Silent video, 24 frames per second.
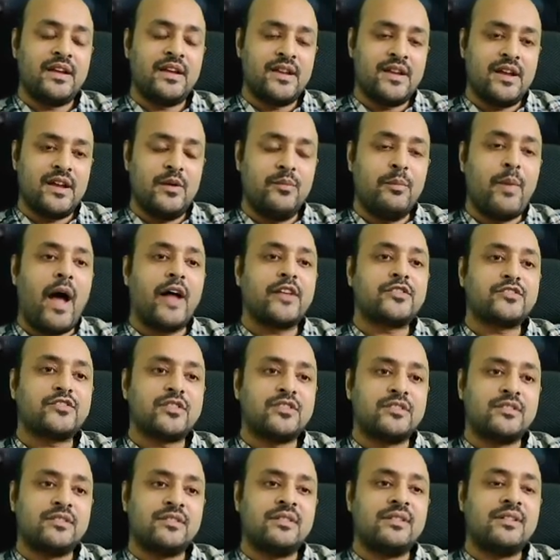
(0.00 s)

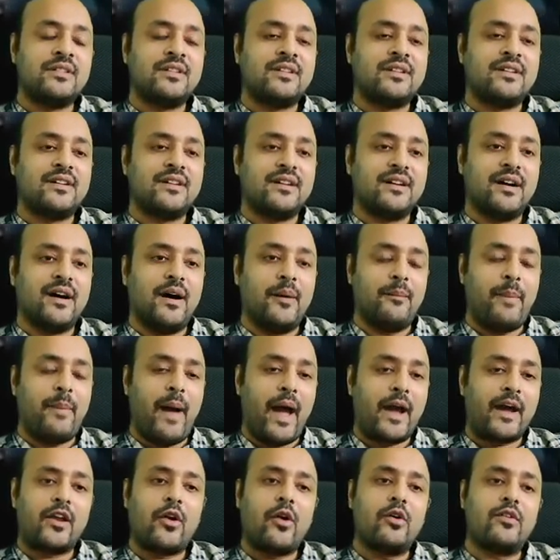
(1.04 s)
Imagine a
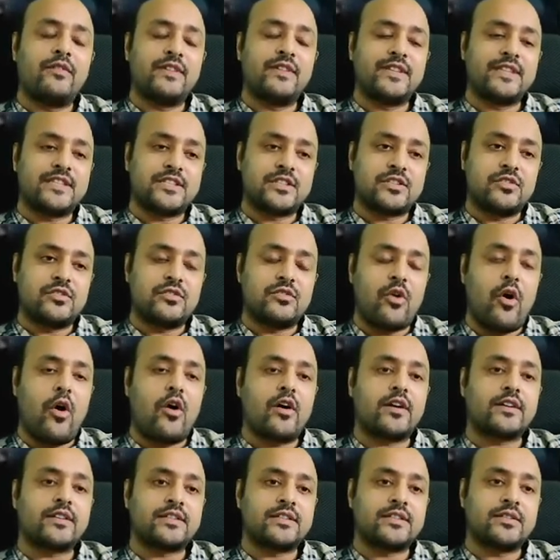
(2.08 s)
background with
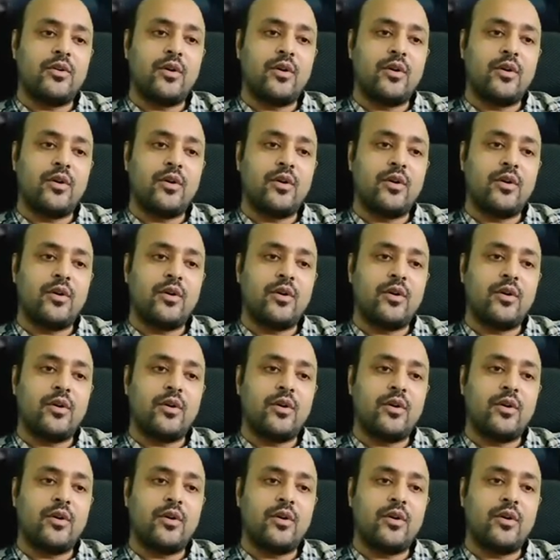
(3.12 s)
rocks